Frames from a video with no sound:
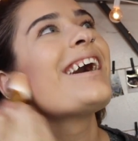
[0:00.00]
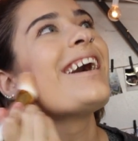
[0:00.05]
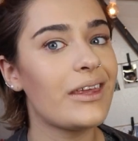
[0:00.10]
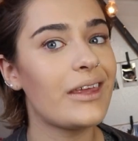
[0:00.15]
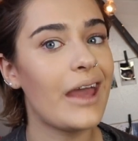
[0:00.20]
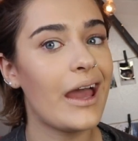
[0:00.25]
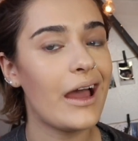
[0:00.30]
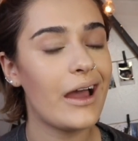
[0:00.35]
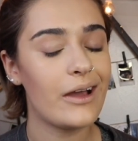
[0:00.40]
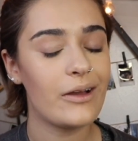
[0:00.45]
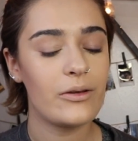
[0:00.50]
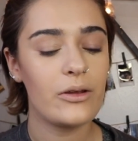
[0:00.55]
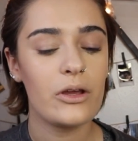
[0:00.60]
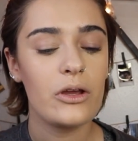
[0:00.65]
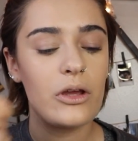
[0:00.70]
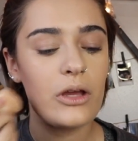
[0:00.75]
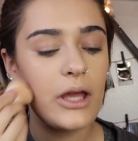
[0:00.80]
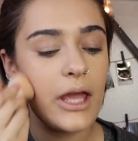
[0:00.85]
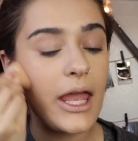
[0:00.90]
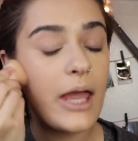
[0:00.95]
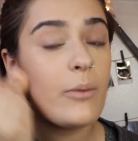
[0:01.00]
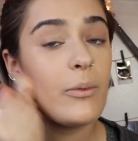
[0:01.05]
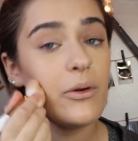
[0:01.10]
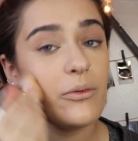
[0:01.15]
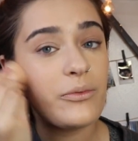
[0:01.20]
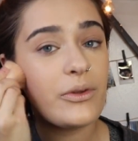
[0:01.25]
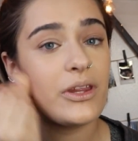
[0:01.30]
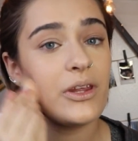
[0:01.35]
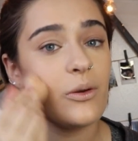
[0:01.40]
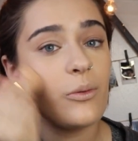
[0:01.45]
Yeah, it
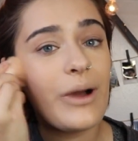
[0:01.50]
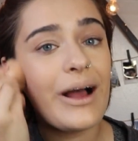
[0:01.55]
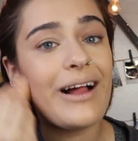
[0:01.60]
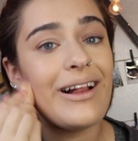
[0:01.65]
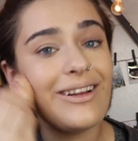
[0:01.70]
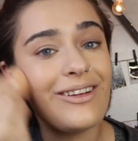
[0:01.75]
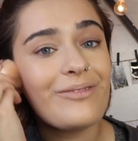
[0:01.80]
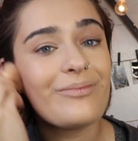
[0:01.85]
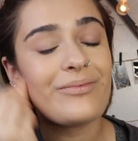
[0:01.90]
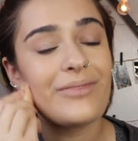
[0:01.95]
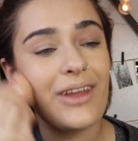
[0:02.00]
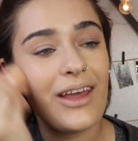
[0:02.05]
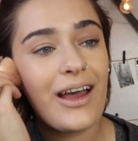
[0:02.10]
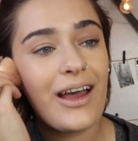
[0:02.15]
went really well.